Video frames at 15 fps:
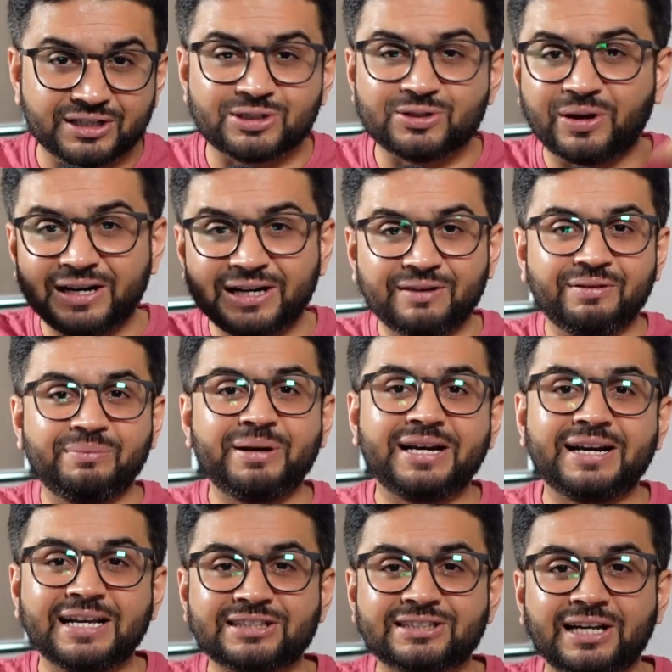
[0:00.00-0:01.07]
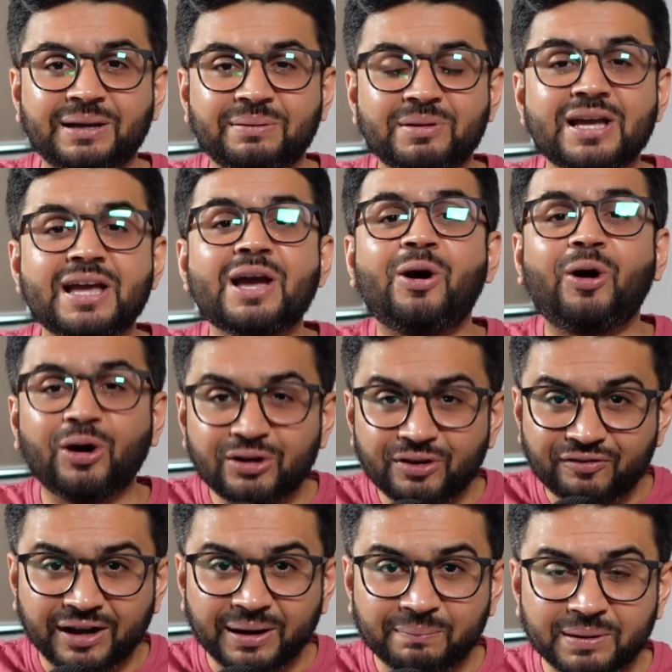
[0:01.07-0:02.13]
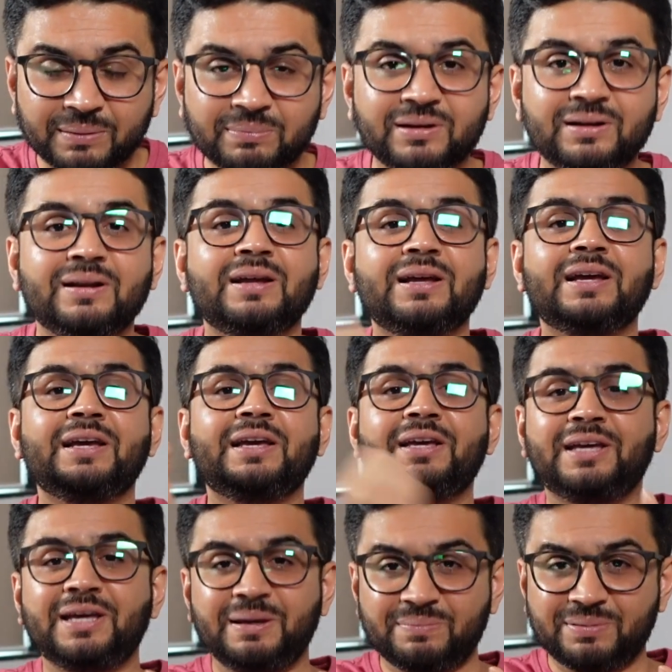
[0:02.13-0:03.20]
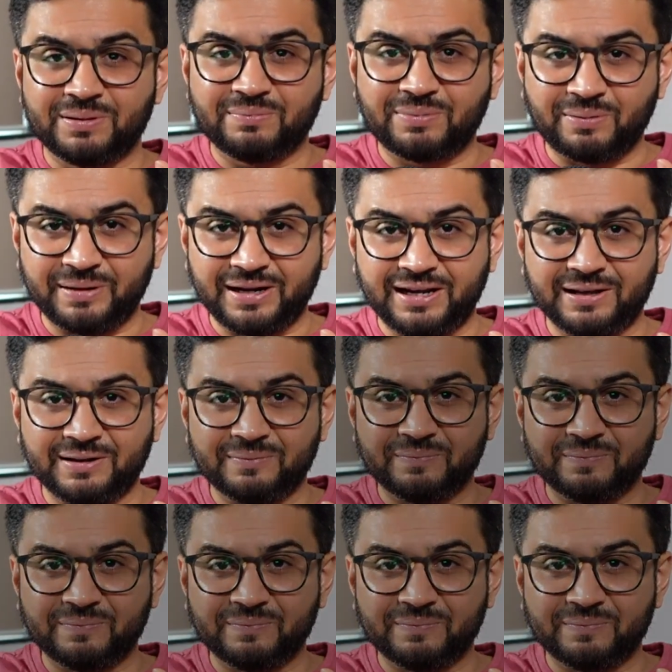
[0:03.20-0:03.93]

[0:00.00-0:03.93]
So until we meet next time, all you fine people, keep propelling.